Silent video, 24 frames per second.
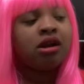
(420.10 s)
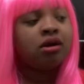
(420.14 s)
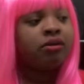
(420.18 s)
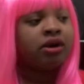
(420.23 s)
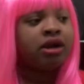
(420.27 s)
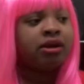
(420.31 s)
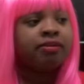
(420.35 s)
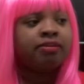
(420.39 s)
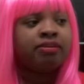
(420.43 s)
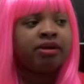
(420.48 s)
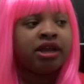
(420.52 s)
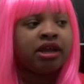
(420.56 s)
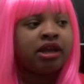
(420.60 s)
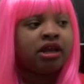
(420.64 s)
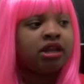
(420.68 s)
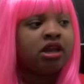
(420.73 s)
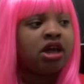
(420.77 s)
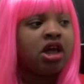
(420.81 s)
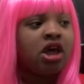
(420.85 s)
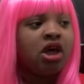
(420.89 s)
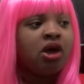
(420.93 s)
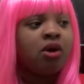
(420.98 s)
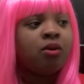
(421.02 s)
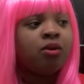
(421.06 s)
already been
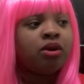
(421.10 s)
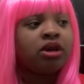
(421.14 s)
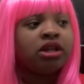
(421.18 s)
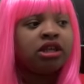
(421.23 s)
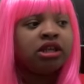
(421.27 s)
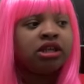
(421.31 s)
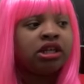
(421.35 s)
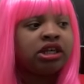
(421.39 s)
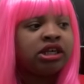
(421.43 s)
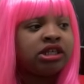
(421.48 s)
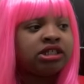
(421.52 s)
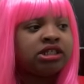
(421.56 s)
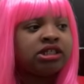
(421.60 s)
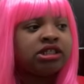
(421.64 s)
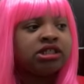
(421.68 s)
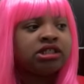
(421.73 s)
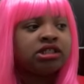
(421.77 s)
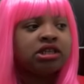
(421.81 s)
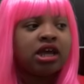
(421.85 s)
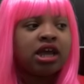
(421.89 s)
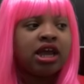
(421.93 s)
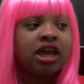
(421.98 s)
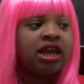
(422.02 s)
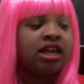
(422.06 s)
with at least
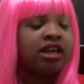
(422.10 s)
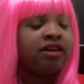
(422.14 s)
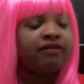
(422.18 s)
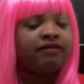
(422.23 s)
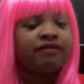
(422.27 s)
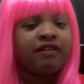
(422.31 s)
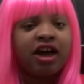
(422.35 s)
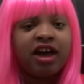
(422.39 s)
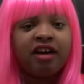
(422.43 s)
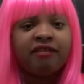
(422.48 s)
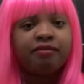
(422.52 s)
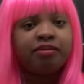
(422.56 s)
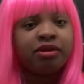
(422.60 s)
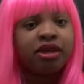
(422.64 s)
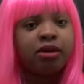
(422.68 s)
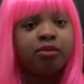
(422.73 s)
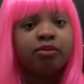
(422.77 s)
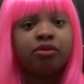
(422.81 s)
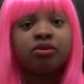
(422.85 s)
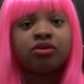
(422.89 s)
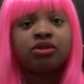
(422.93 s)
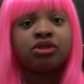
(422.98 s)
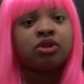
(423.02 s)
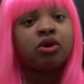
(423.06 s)
85
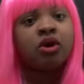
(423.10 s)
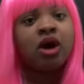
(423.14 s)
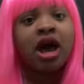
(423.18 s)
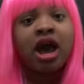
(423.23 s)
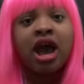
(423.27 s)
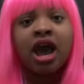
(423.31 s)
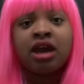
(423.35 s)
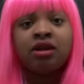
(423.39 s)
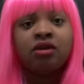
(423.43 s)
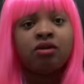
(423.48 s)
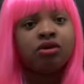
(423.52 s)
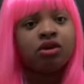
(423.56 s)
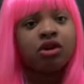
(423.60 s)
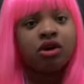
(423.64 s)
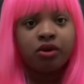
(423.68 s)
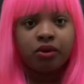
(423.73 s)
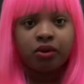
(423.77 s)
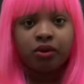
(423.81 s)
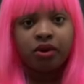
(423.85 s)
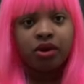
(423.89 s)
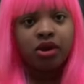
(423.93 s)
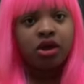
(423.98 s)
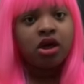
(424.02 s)
people. So I don't know.